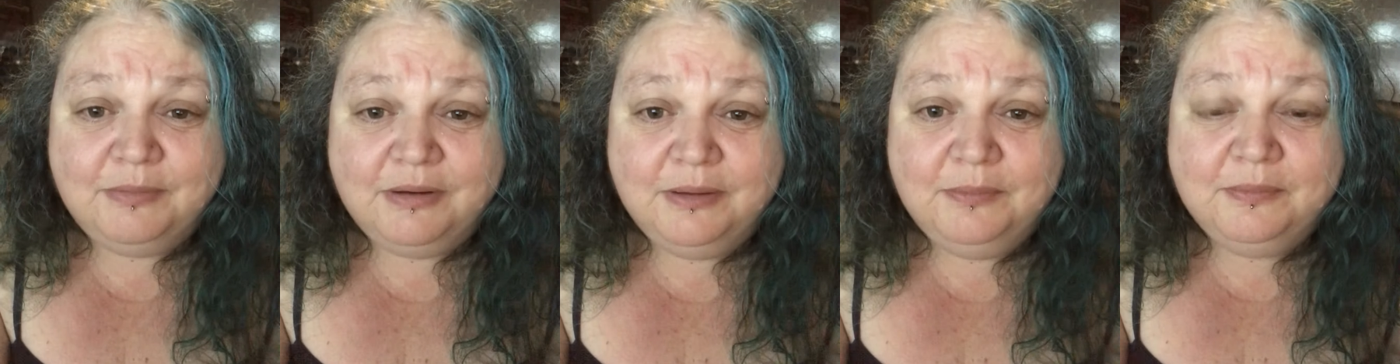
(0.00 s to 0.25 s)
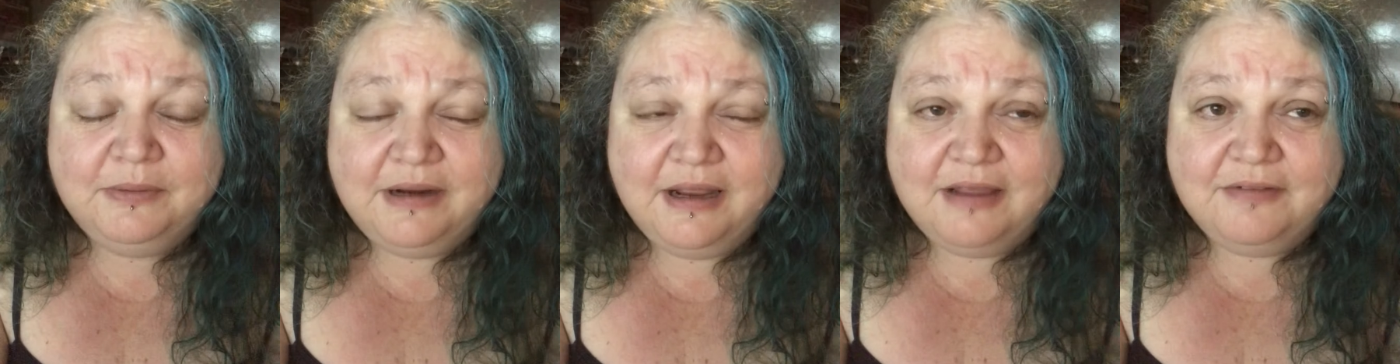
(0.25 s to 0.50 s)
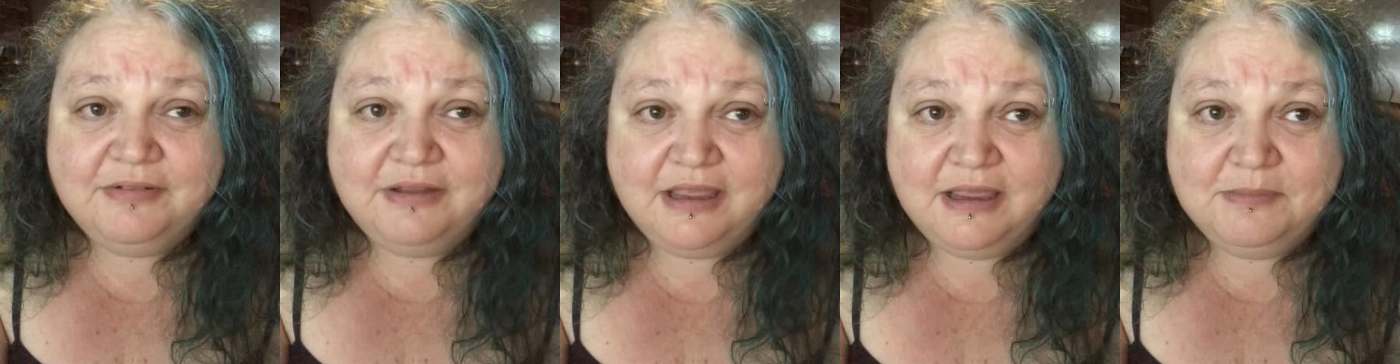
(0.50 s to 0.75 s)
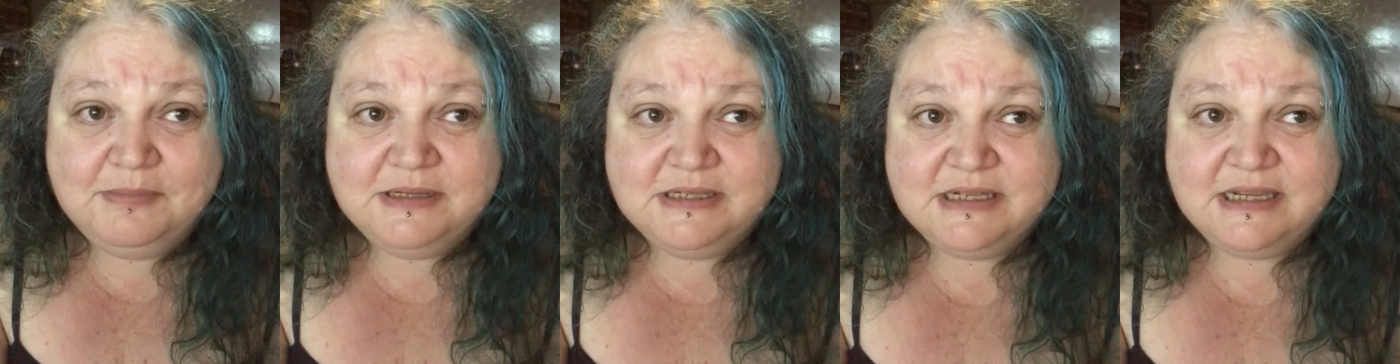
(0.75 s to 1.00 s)
I want to have a
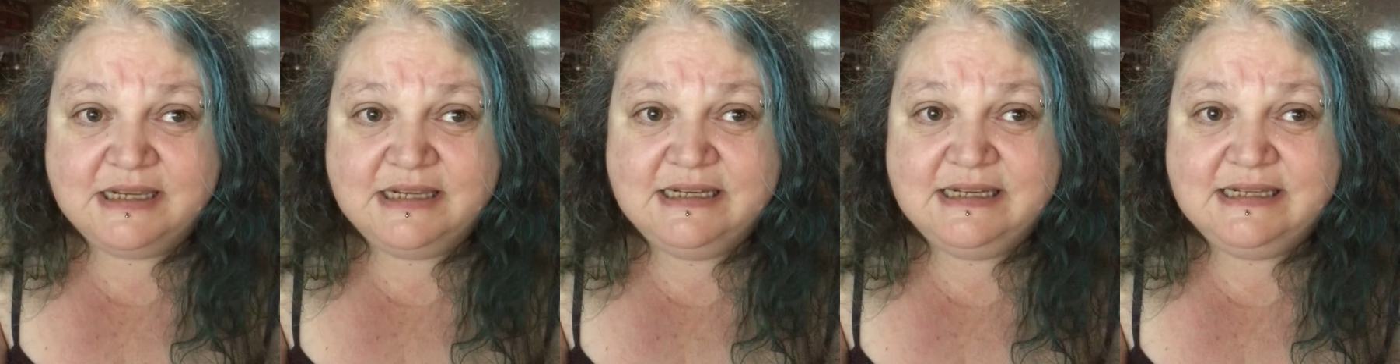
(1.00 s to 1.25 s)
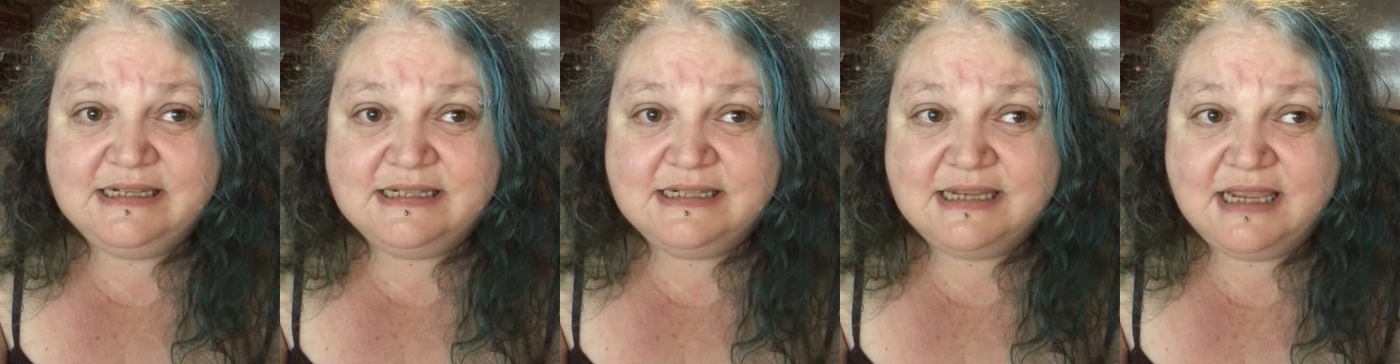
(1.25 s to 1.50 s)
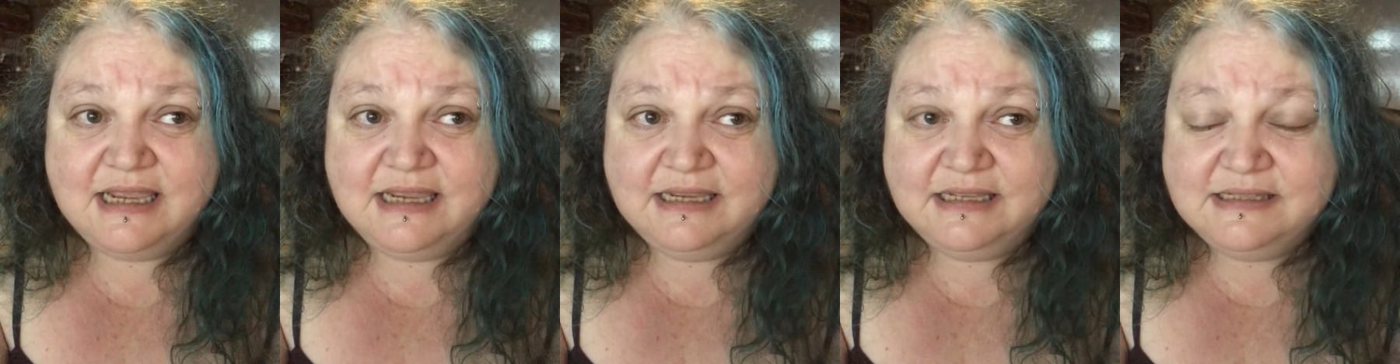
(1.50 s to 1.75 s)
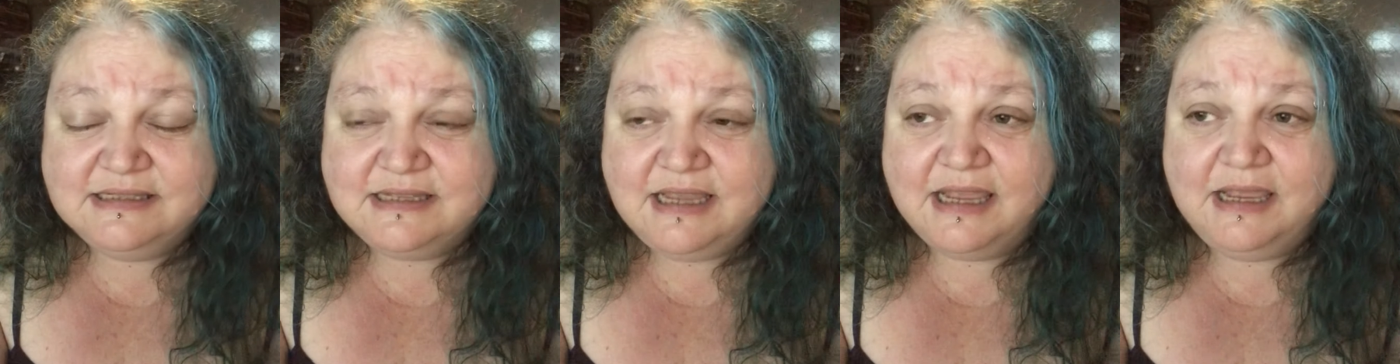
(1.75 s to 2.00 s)
gaming day. I need a
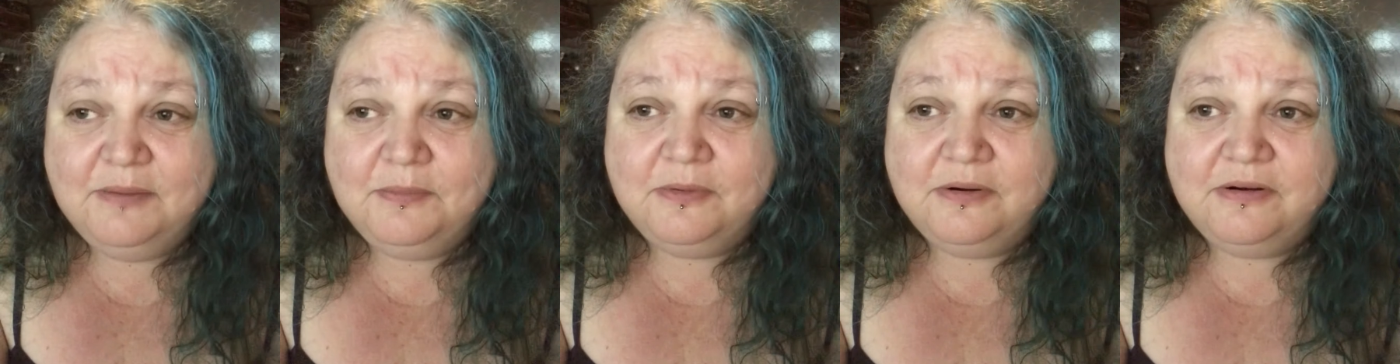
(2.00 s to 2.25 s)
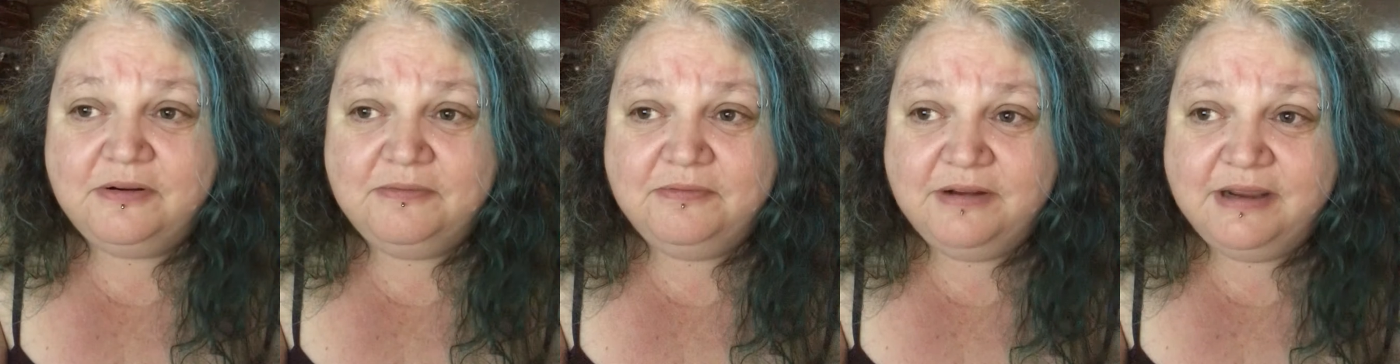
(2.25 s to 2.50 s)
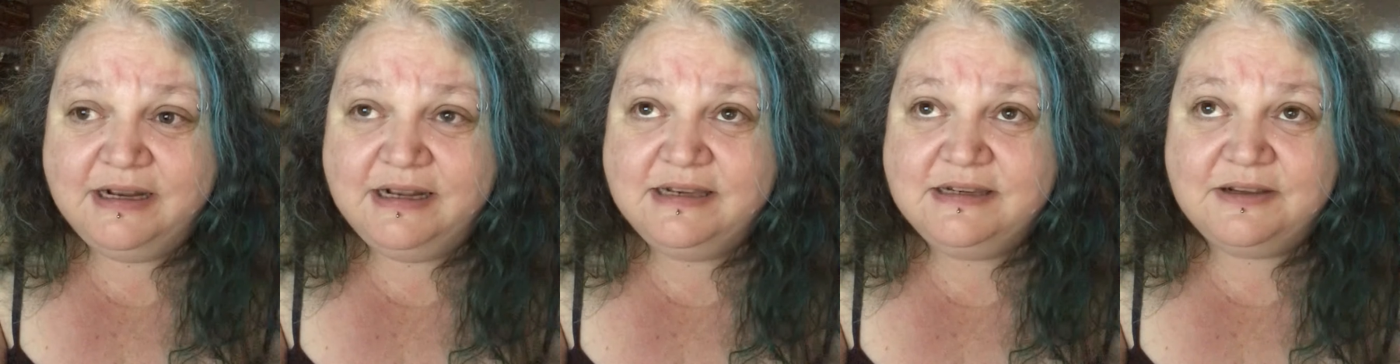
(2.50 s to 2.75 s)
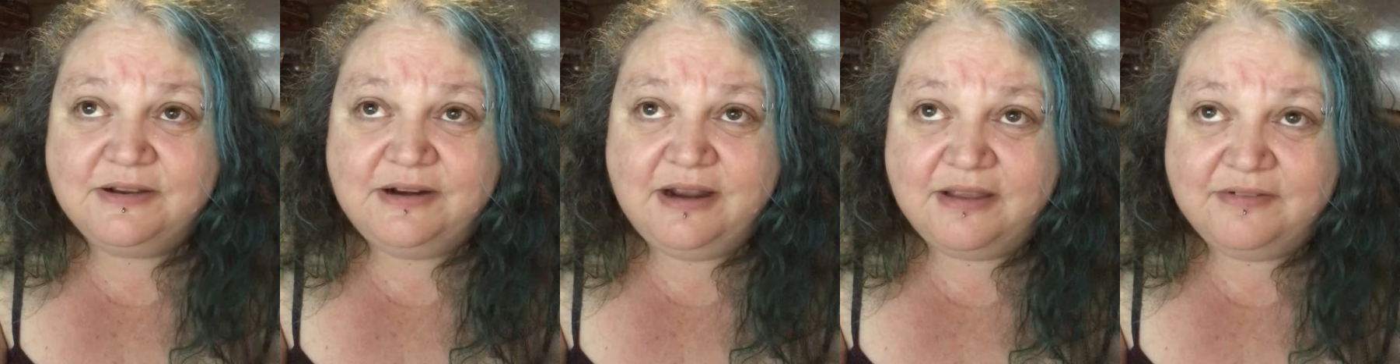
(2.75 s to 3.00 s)
day where I really
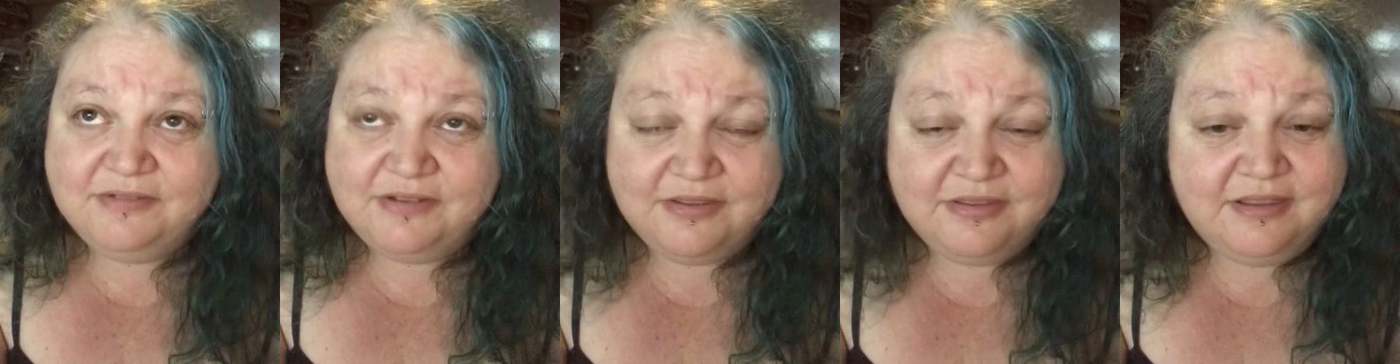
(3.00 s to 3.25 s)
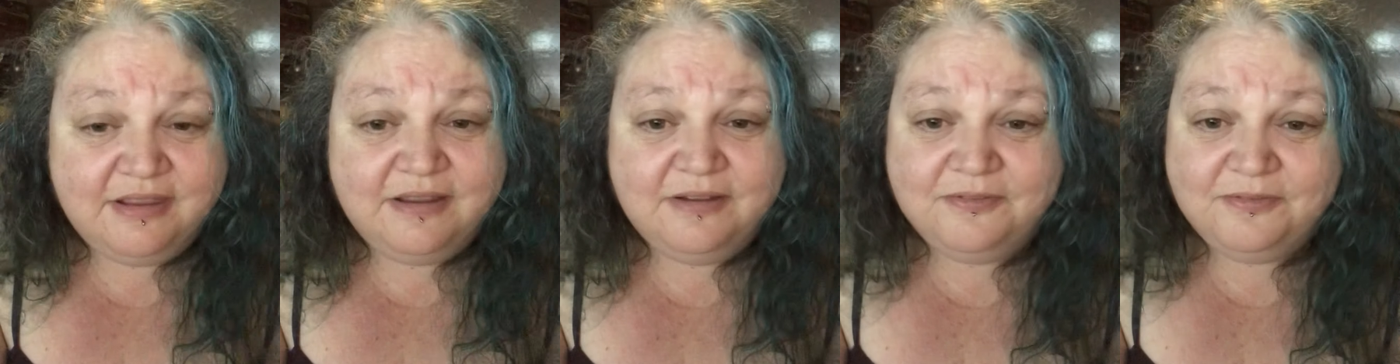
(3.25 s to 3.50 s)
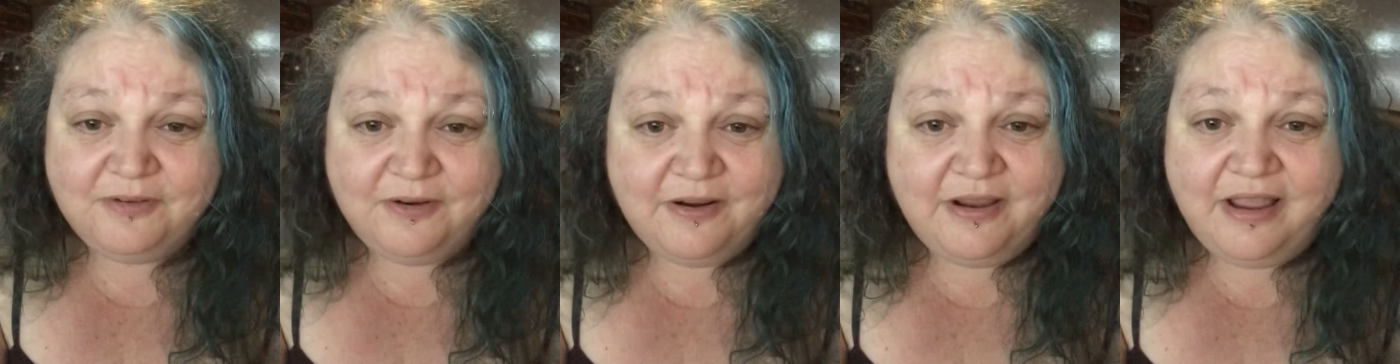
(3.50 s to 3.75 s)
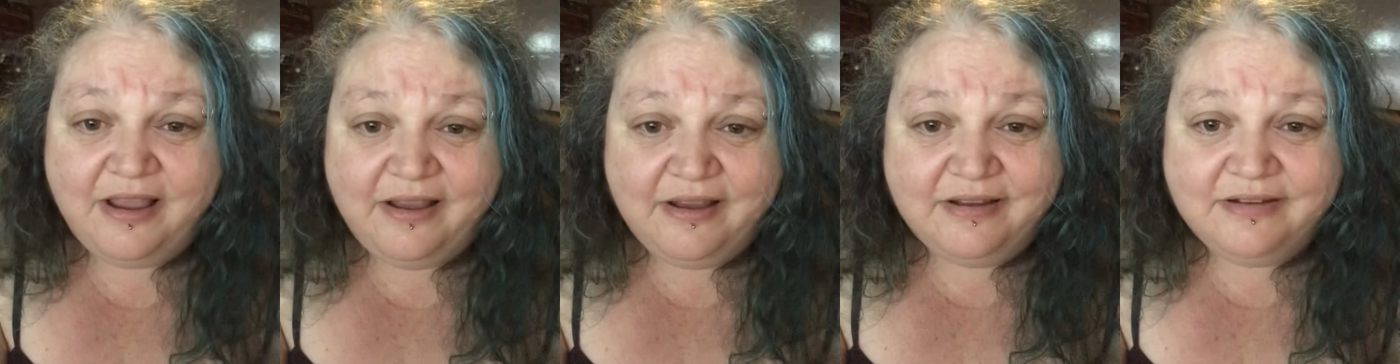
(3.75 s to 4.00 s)
don't have to think very
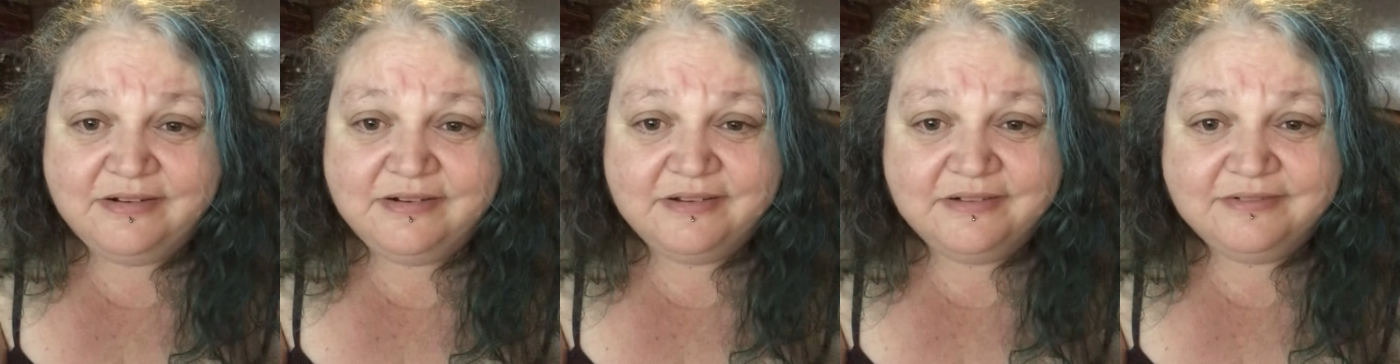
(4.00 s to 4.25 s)
hard.